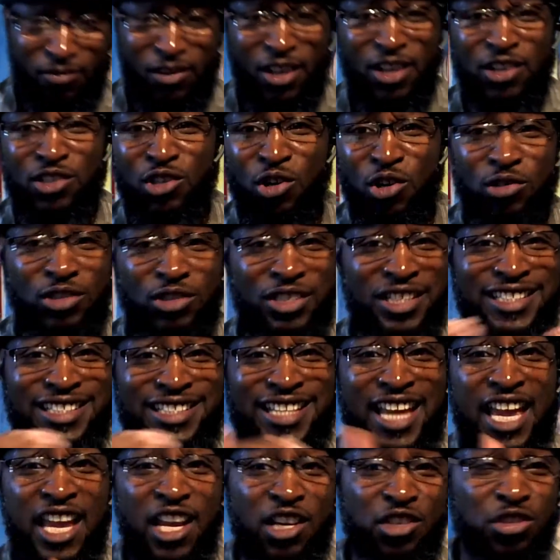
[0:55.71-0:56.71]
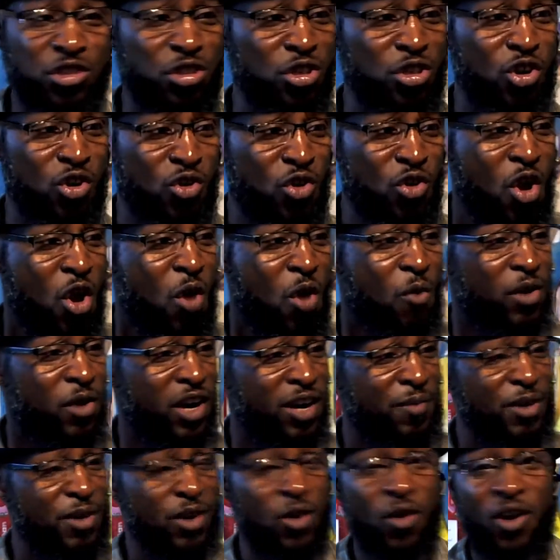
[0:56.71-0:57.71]
So today's show, we're going
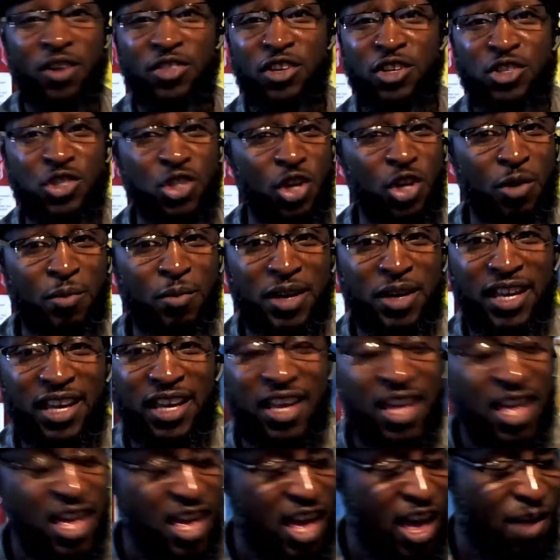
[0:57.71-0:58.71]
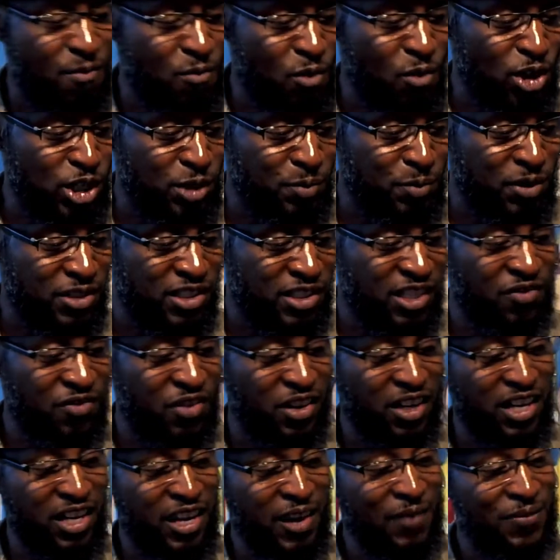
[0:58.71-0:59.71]
to be going to Germany and more
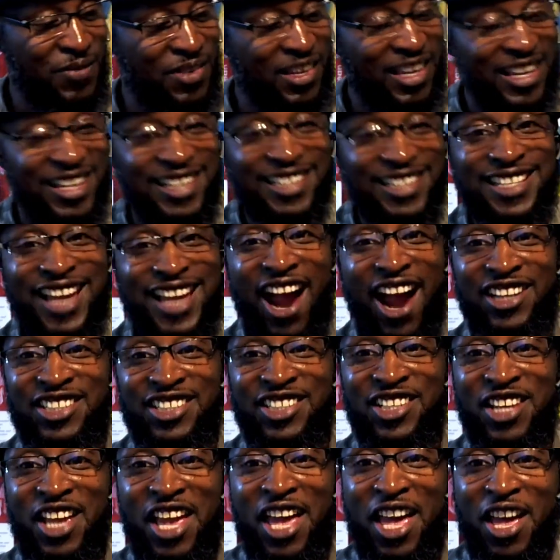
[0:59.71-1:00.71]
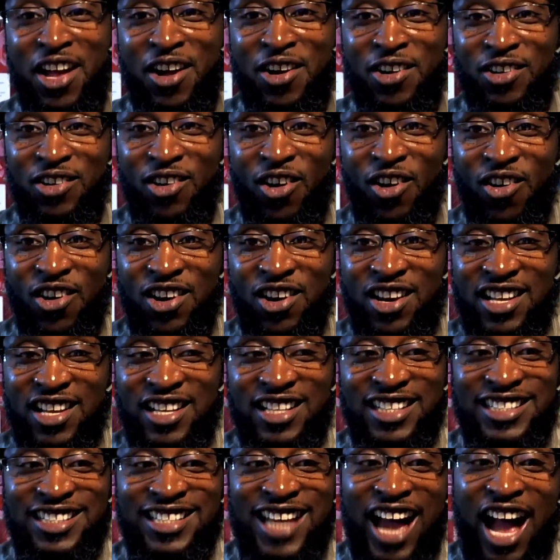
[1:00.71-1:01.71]
specifically, Dr. L or
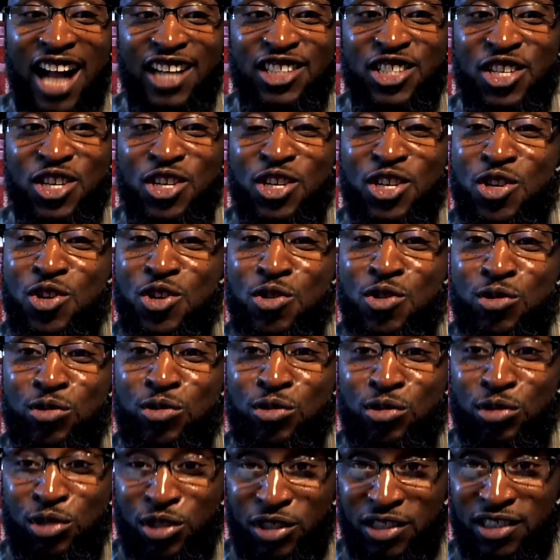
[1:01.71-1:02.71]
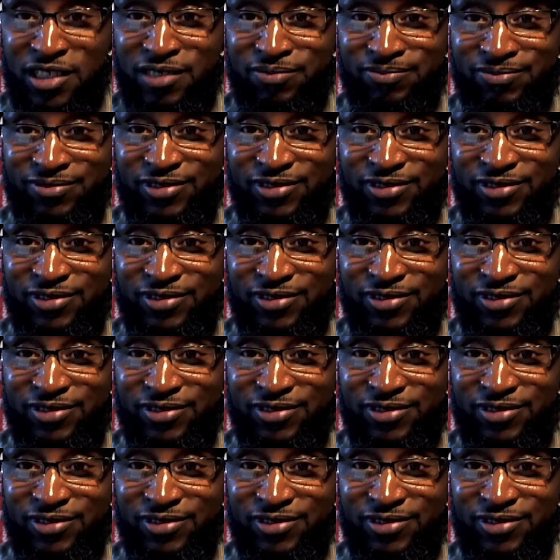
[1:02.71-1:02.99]
Dr. Loosen